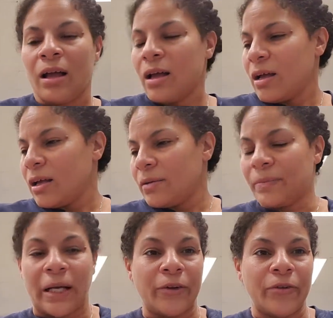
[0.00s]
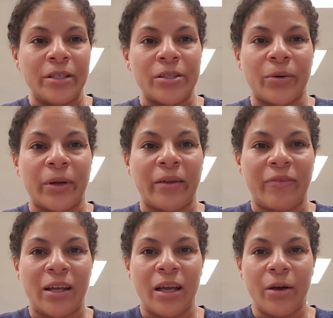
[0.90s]
I know this is a quick
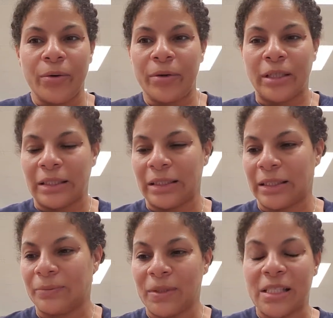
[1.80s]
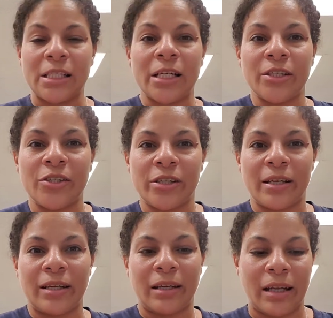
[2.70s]
video. It's lunch
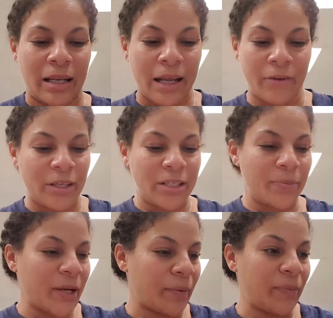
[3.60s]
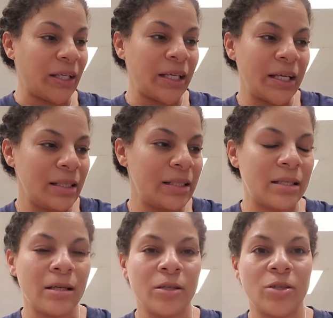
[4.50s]
and I now need to pick up the
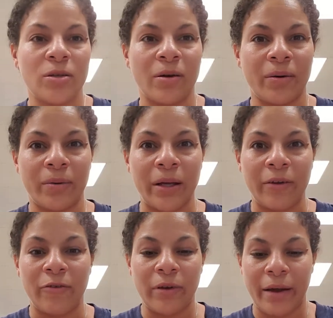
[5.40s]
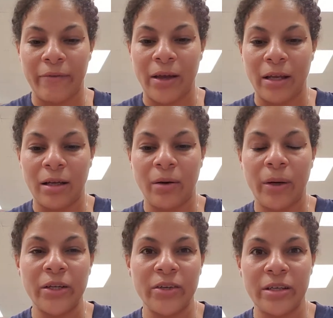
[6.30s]
kids. So if you have any
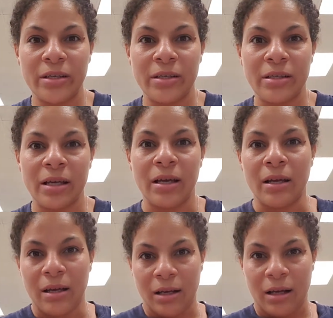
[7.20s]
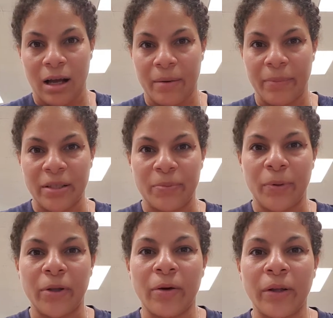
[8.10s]
questions, comments
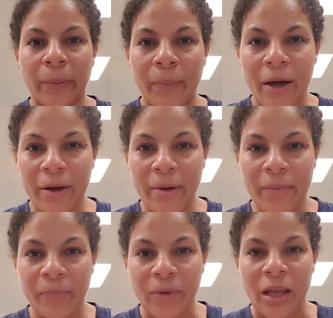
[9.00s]
below at the bottom.